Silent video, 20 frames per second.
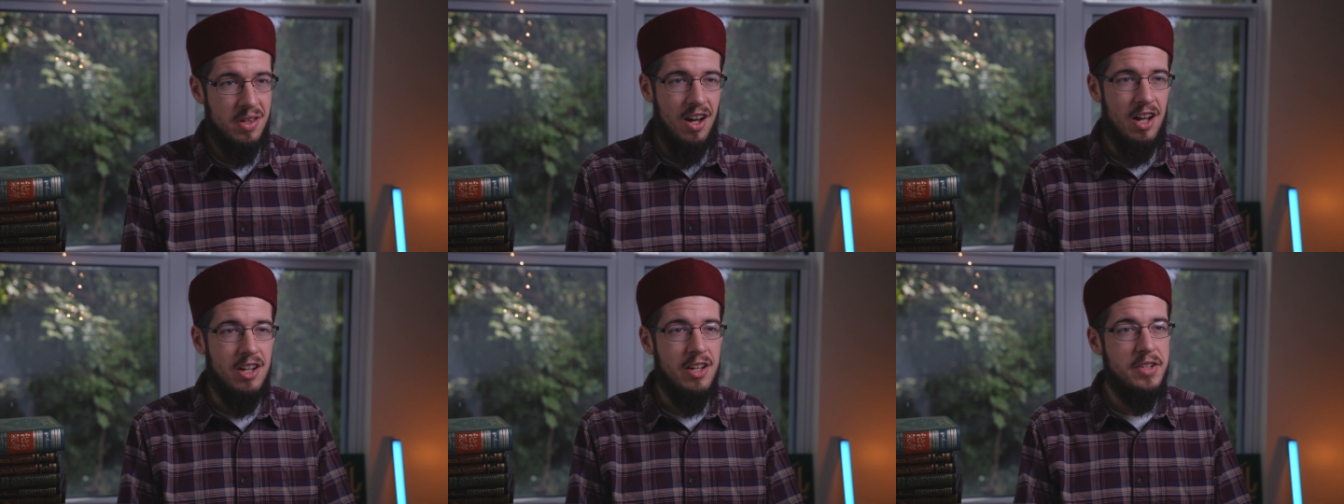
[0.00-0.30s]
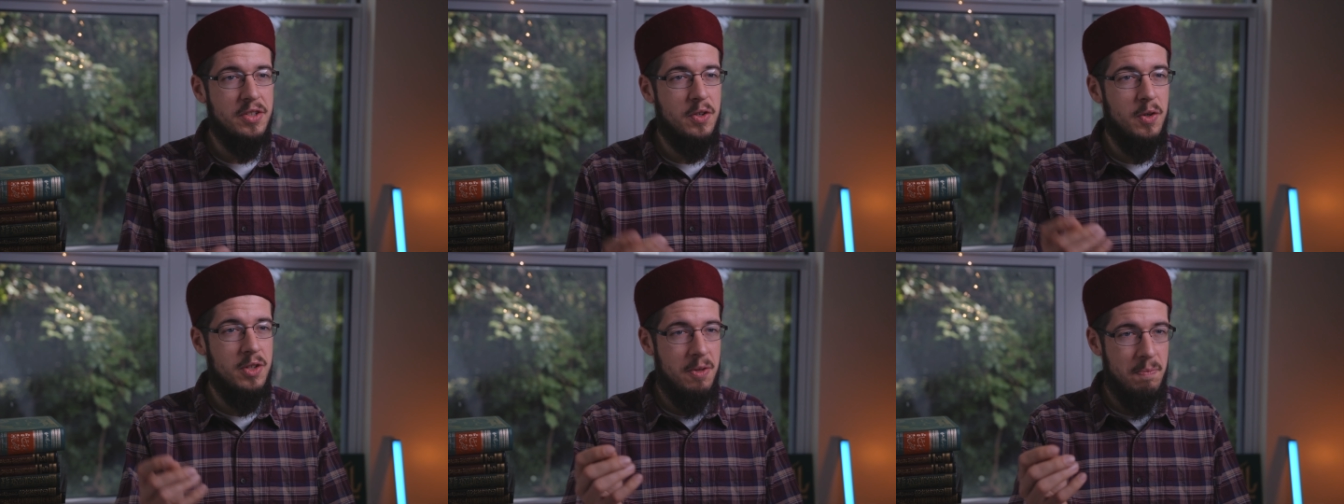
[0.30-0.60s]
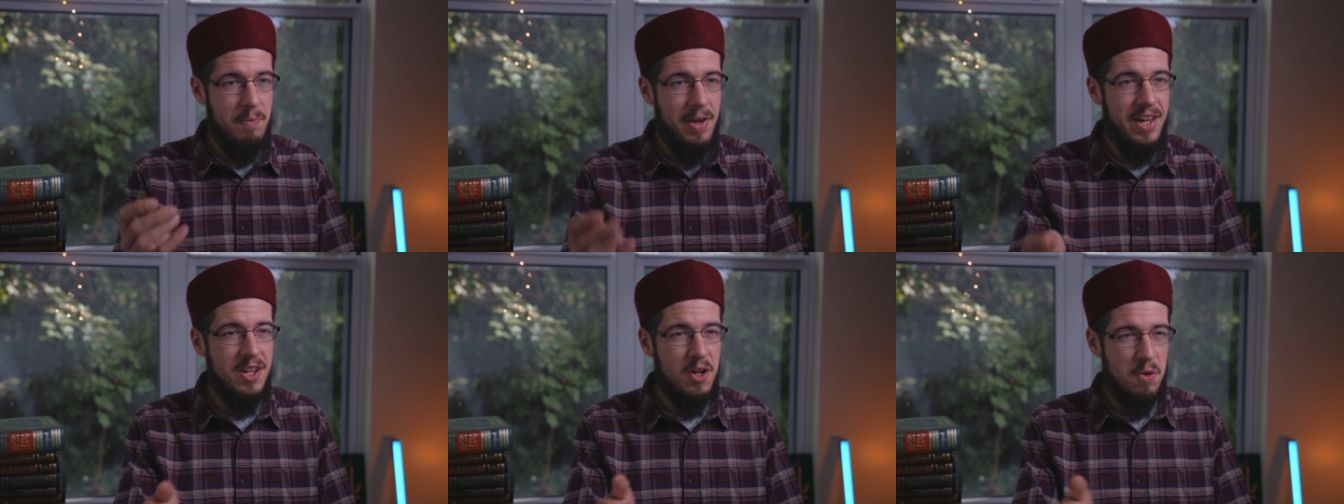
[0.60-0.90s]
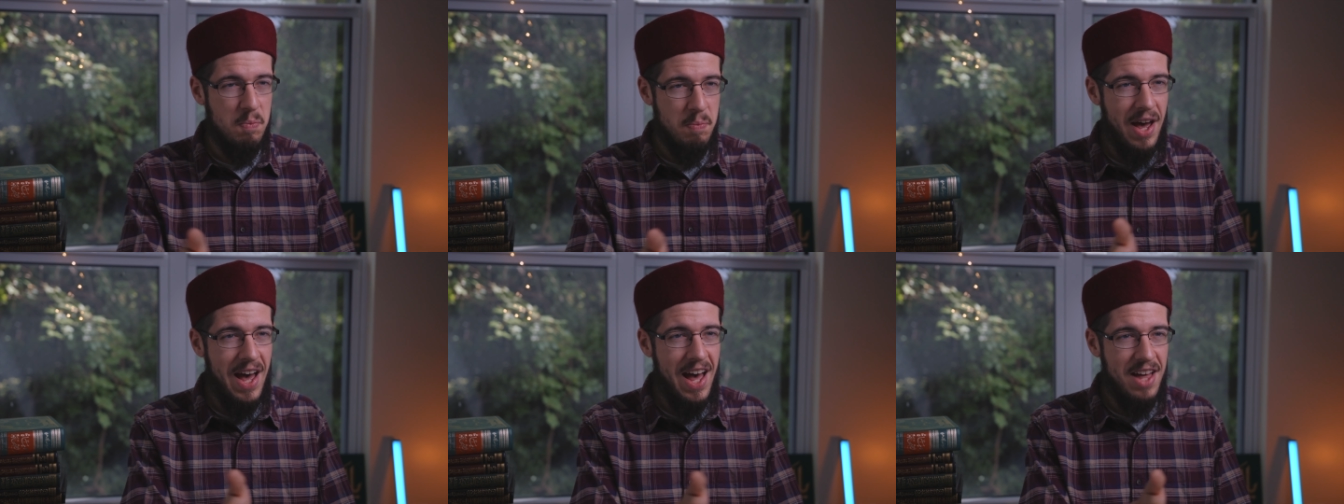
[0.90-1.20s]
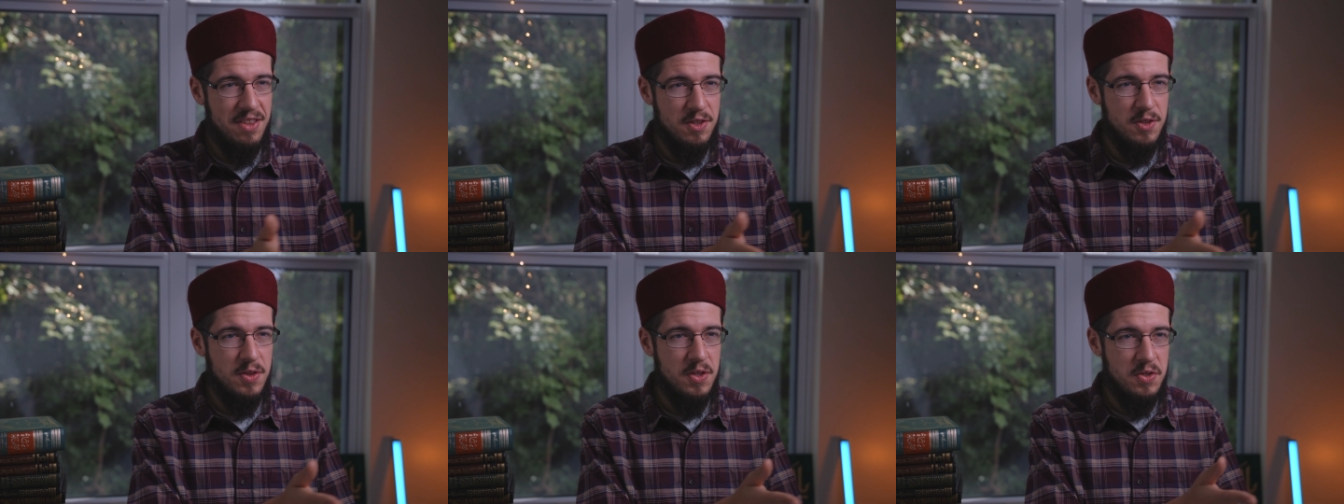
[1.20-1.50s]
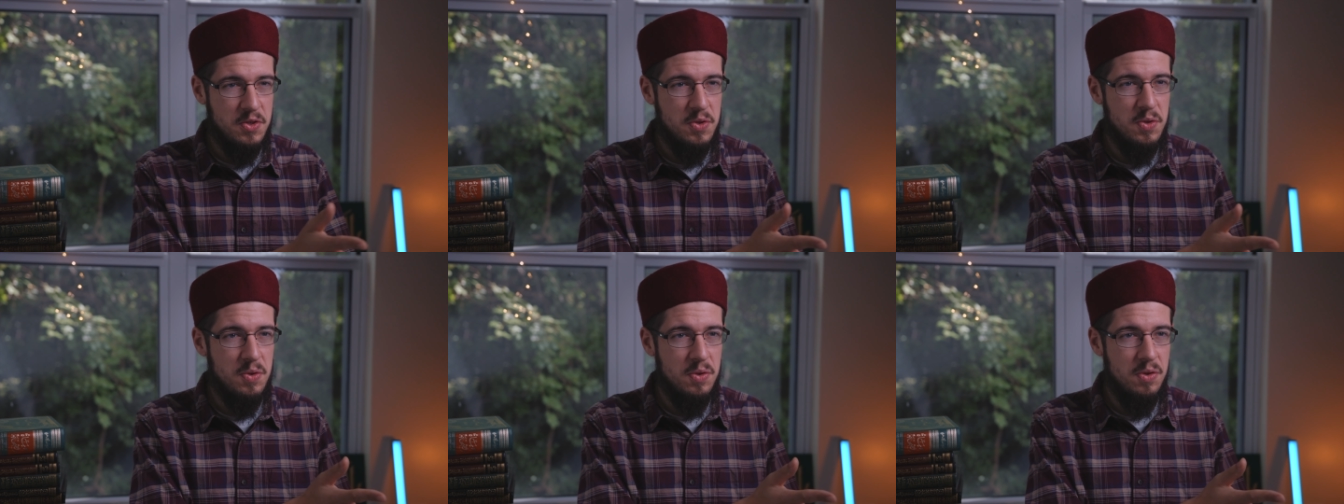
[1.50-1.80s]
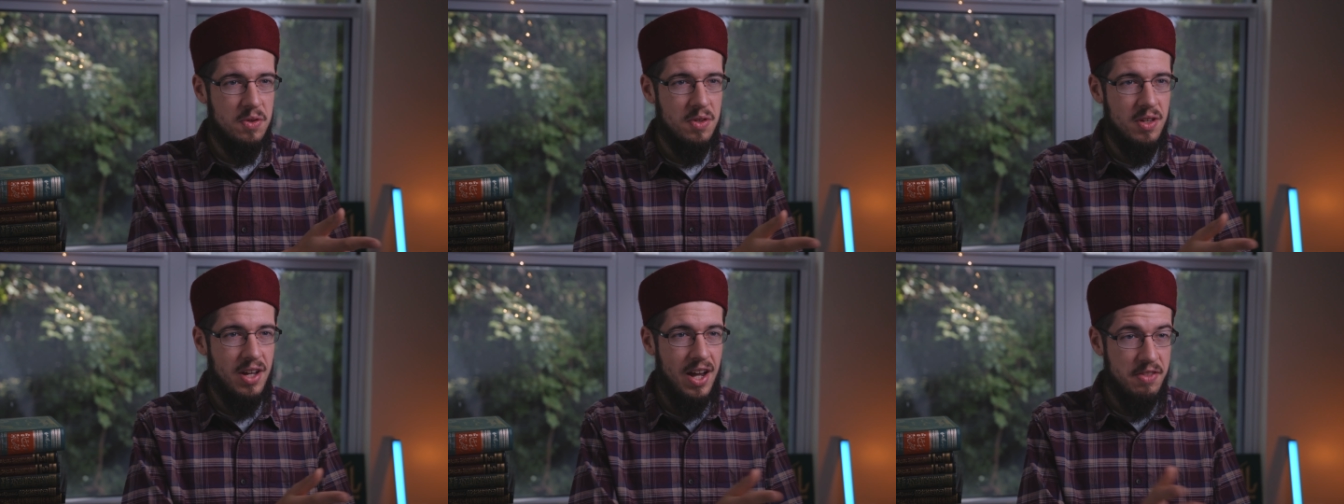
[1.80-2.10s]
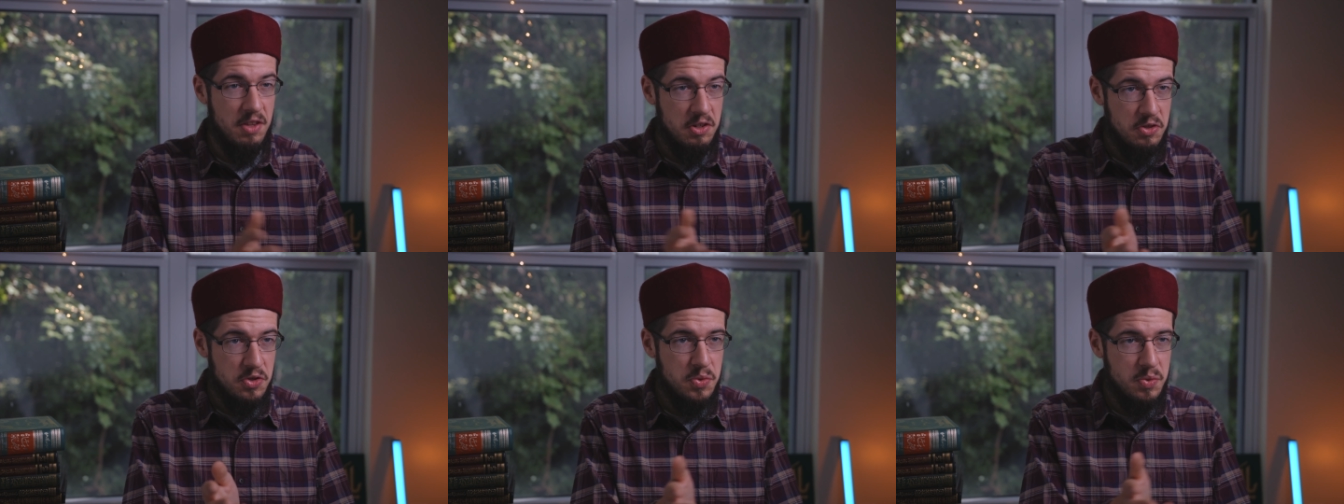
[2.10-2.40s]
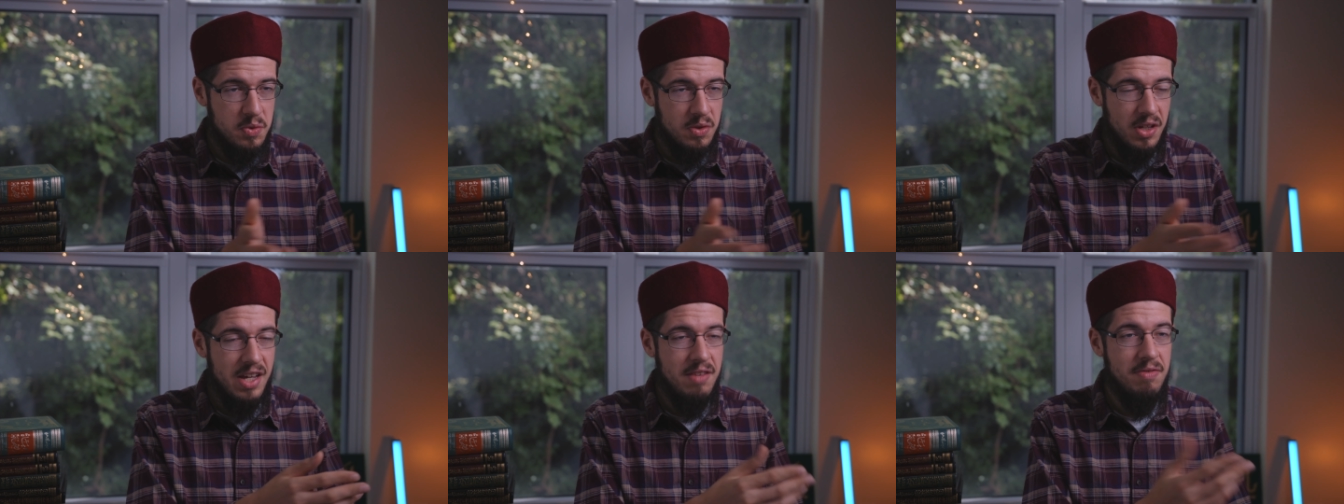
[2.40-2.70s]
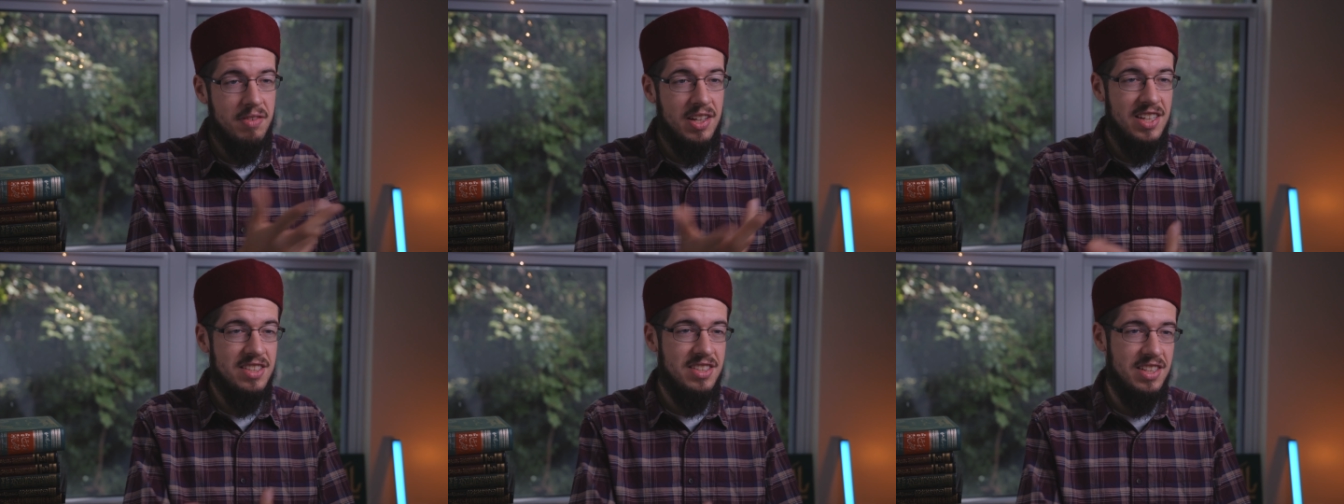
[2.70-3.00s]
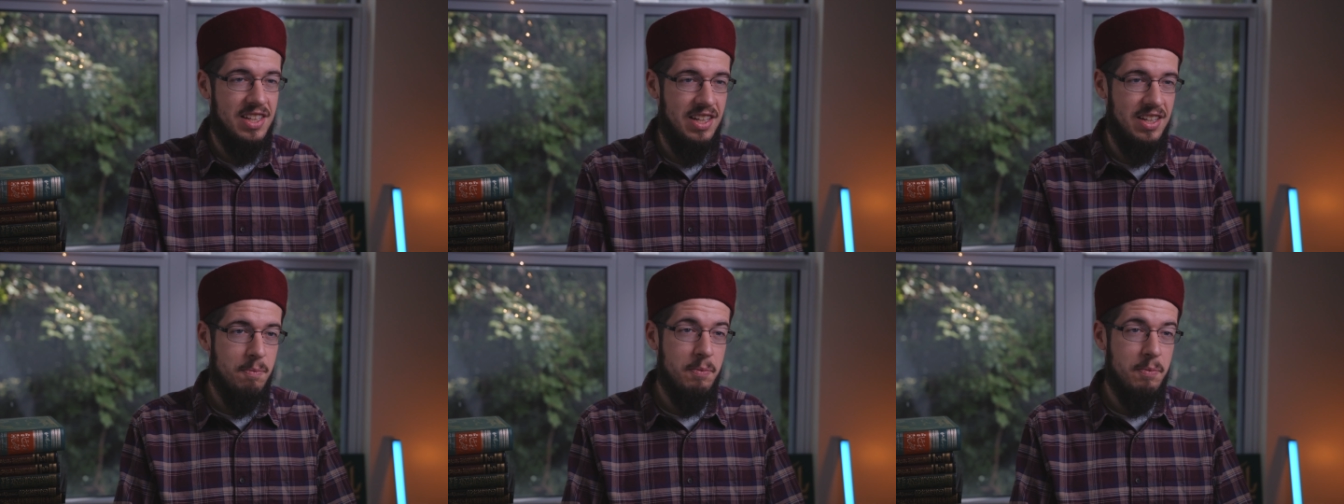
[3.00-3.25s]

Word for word: Allah is going to make your path to the truth and the true life easy.